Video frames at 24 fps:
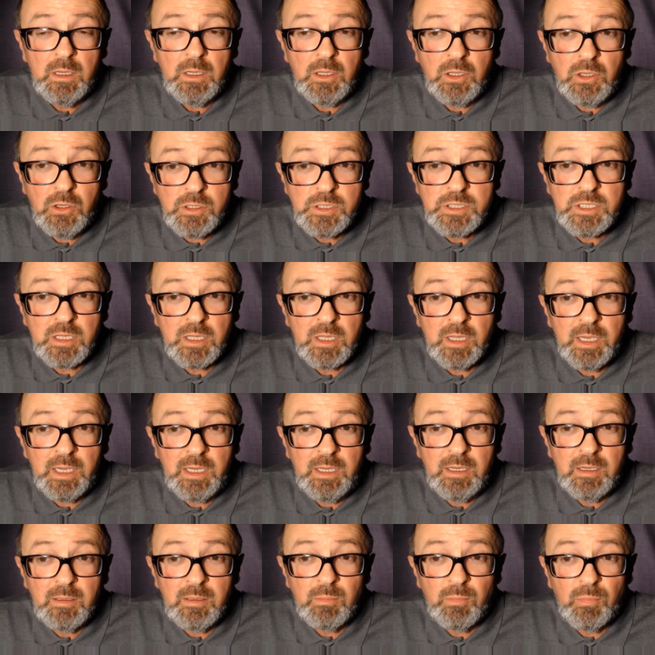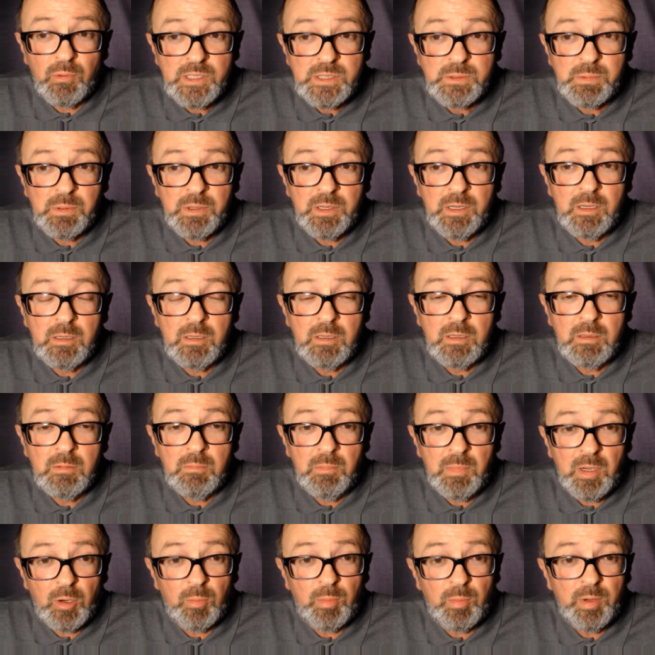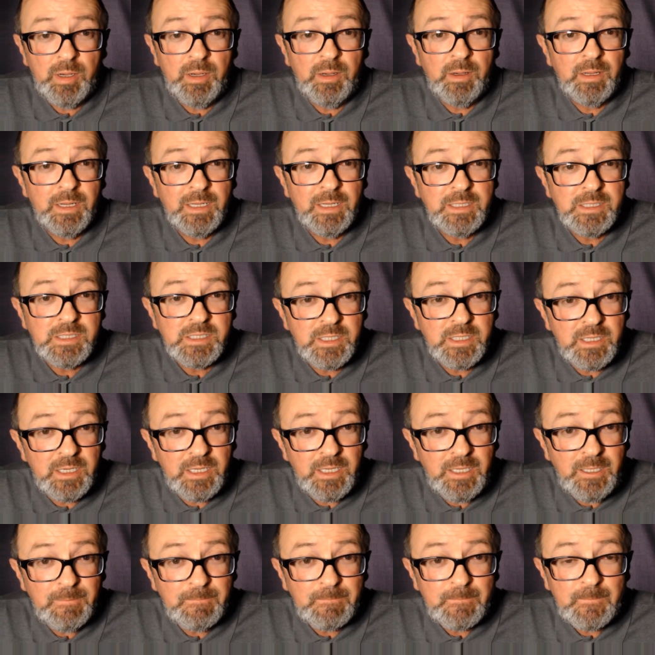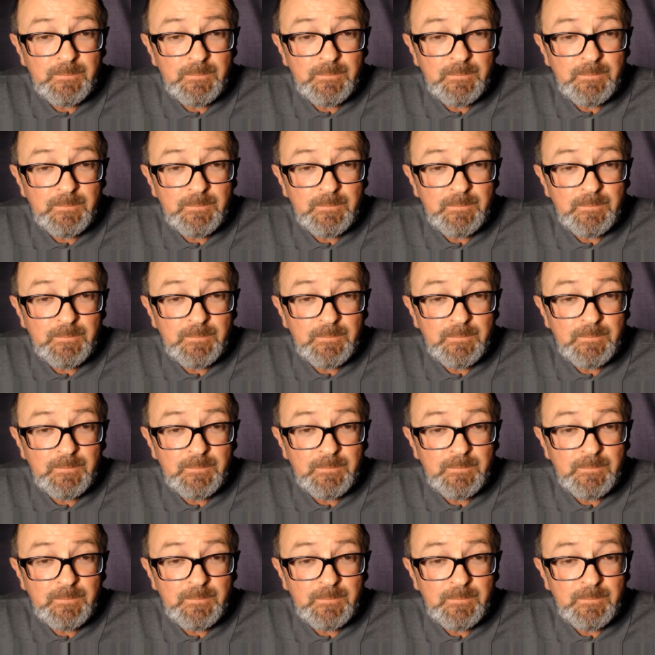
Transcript: usually Brisbane, Melbourne and Sydney.